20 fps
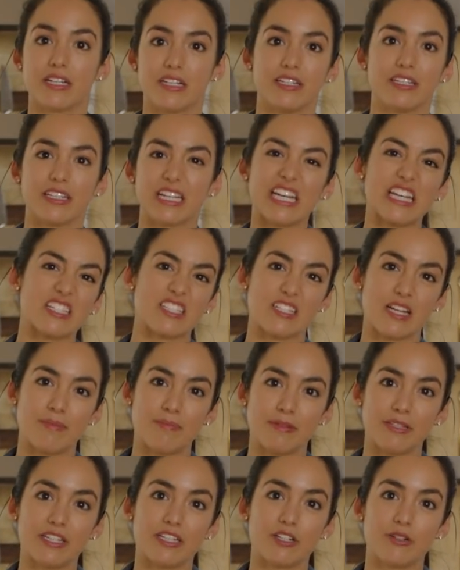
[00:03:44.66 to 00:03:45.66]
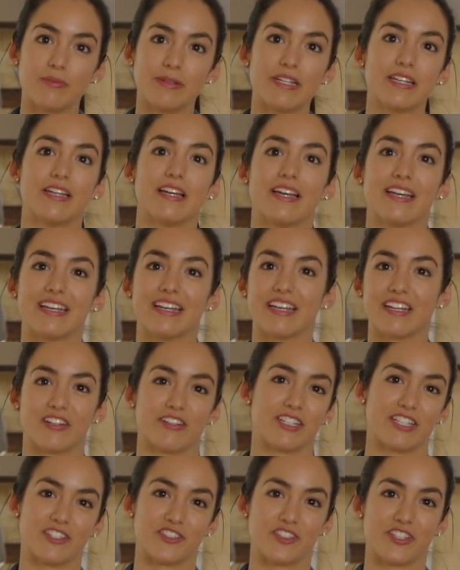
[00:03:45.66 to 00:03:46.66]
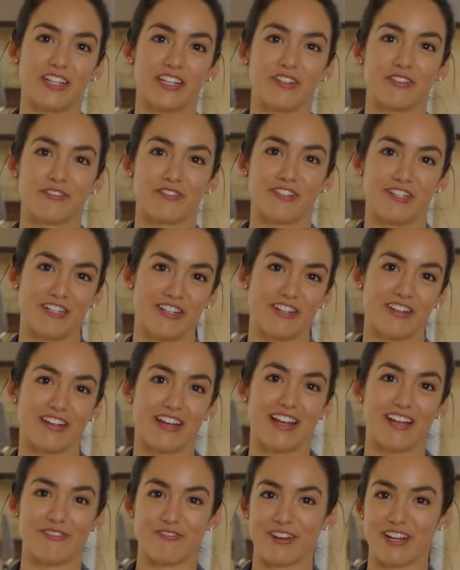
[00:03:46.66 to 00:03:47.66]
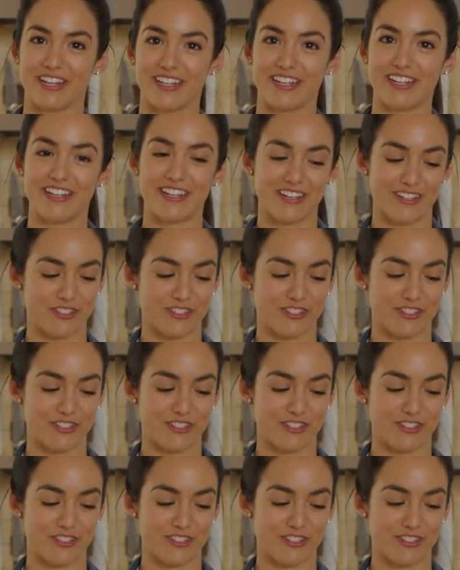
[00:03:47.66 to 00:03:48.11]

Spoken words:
clean the kitchen up a little bit and get our KitchenAid over here and ready